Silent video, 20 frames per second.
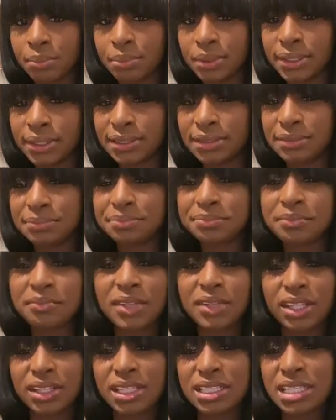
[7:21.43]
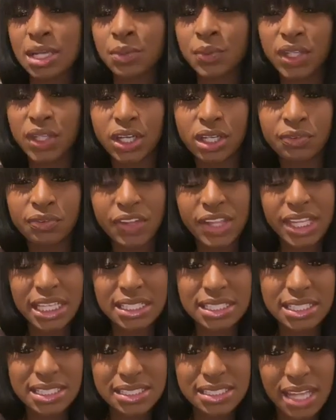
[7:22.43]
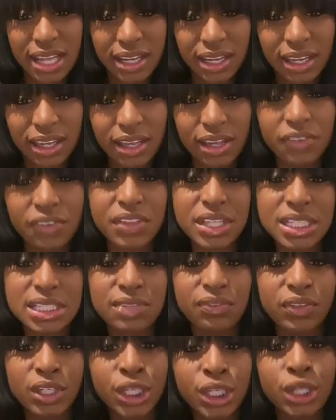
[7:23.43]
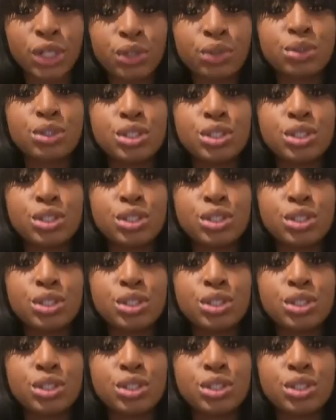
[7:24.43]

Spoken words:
but that's not really good for the aesthetic of this video,